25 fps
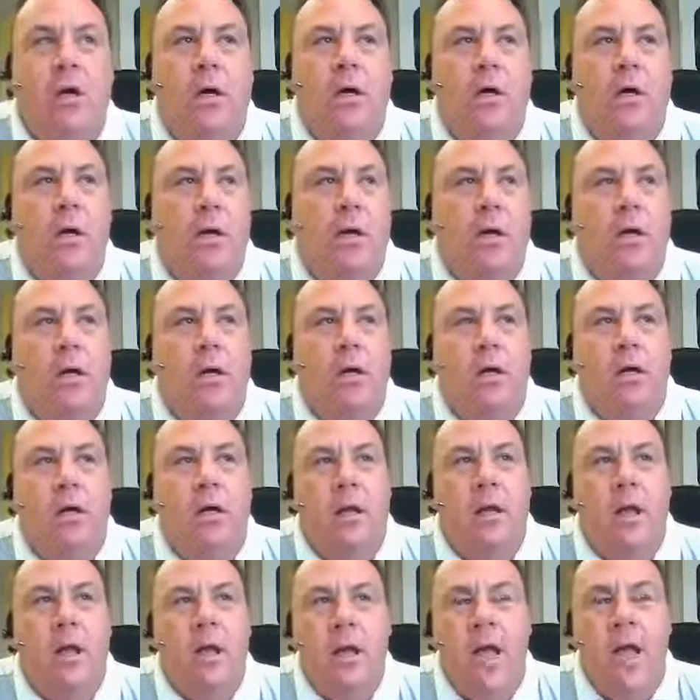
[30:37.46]
Well,
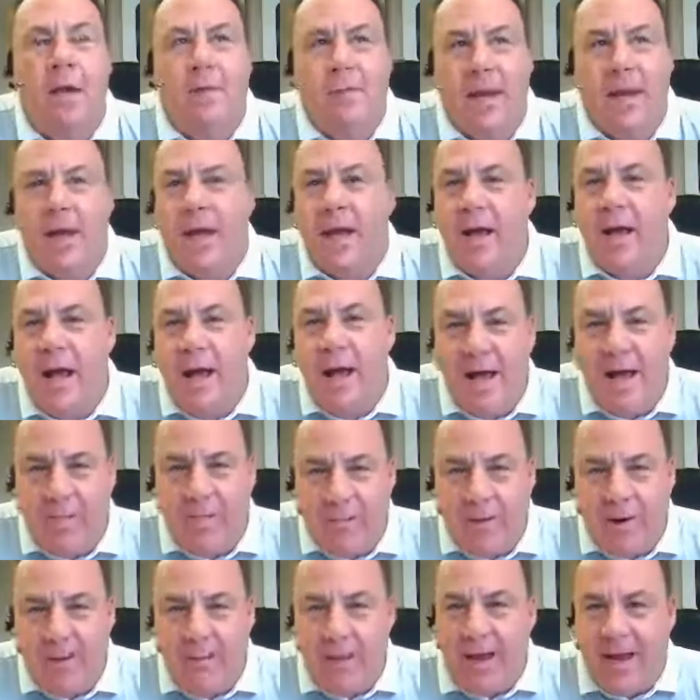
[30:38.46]
yeah, I mean,
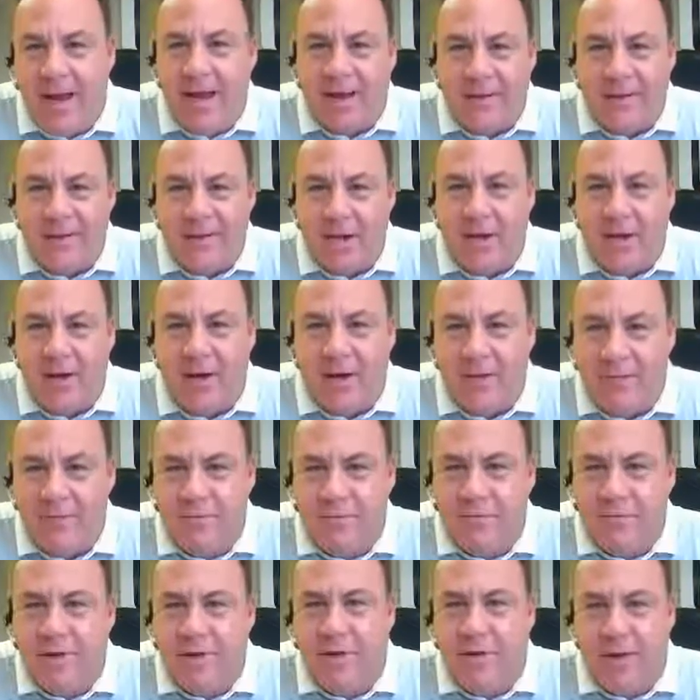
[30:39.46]
I operate my house at
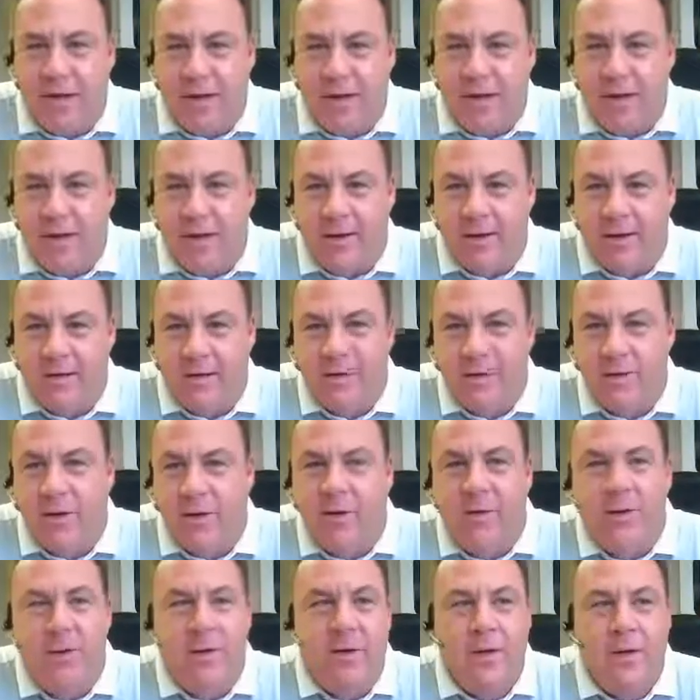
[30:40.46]
150 grand a year.
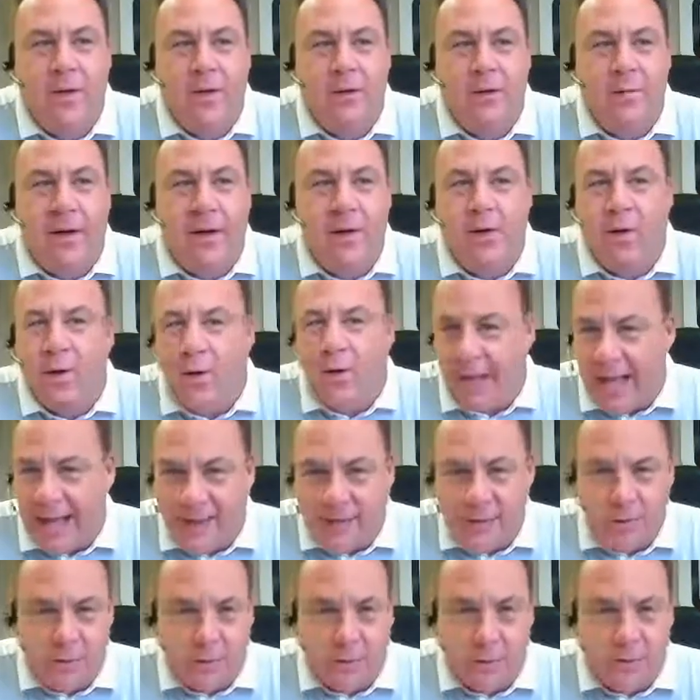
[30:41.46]
So my whole
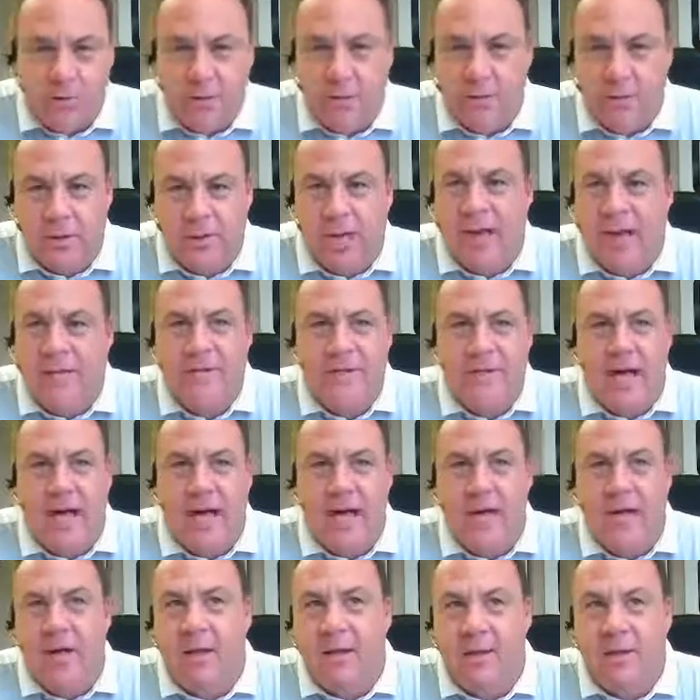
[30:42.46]
household
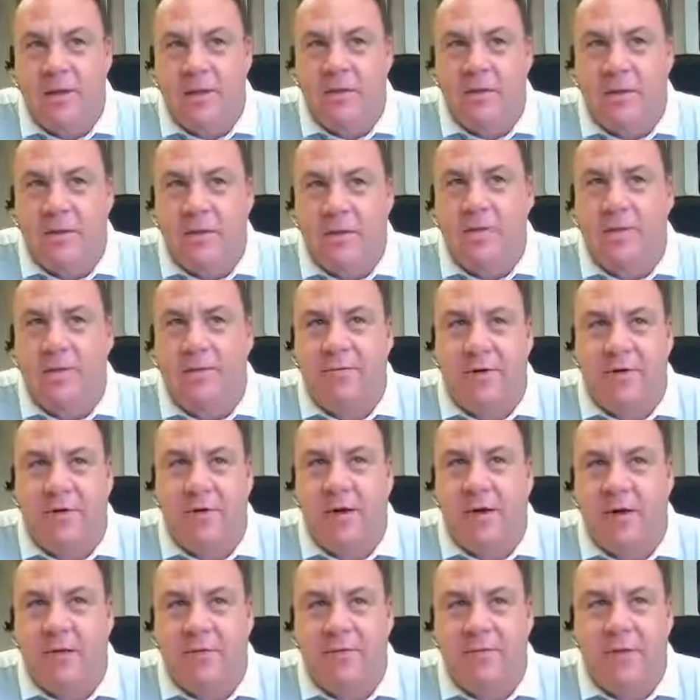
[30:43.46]
lifestyle, all that sort of stuff,
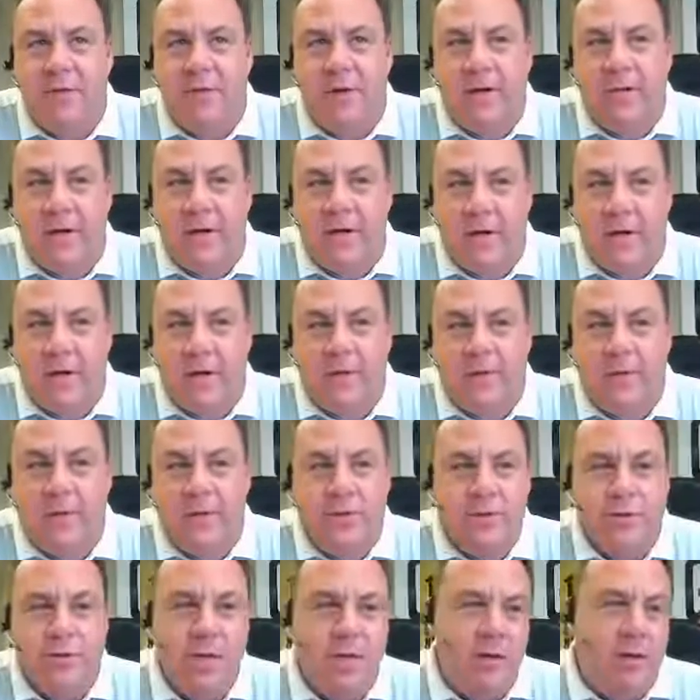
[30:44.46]
on 150 grand a
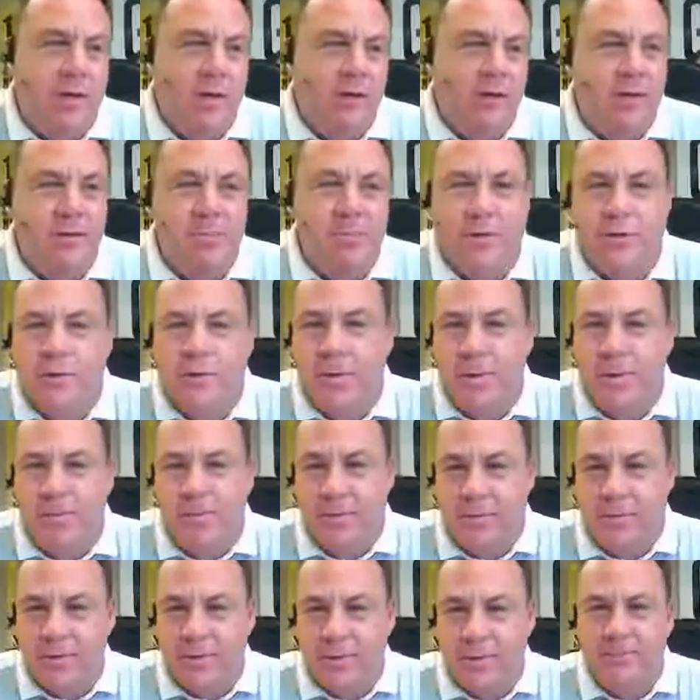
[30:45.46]
year, which I think most
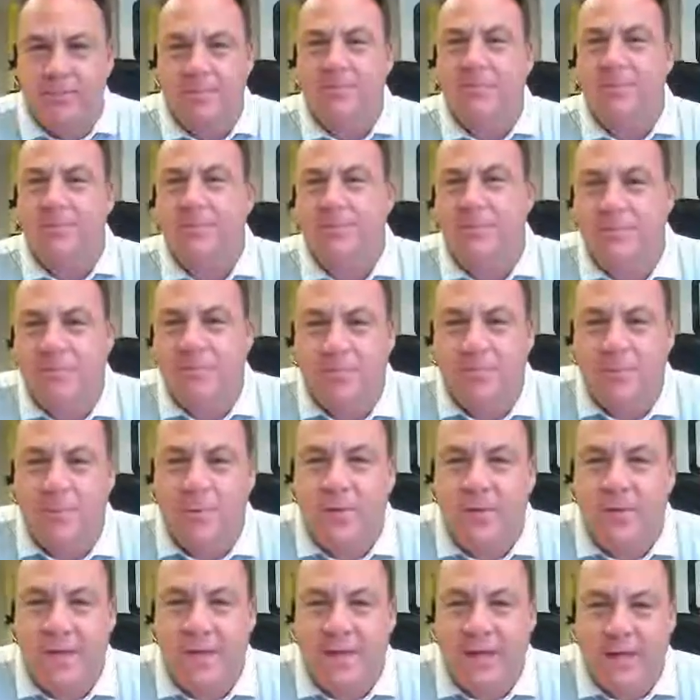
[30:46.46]
people would
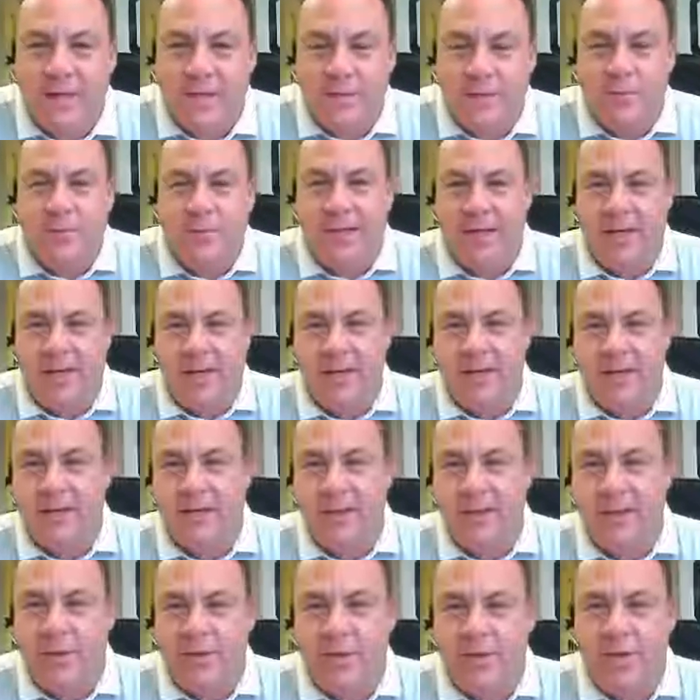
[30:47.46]
think is
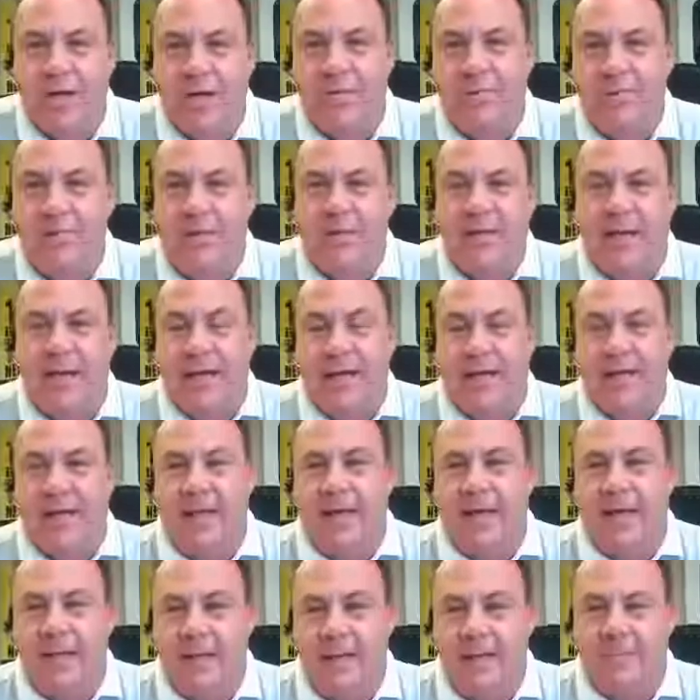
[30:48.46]
ridiculously cheap.
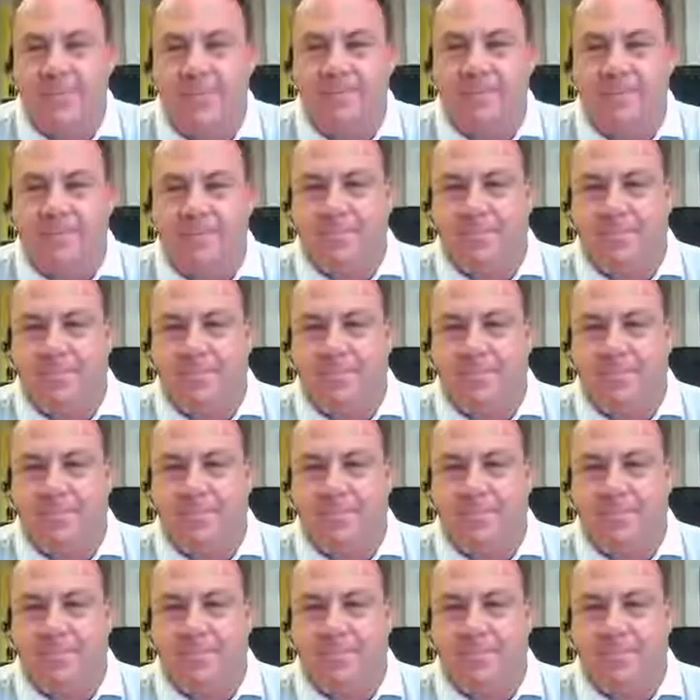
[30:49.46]
But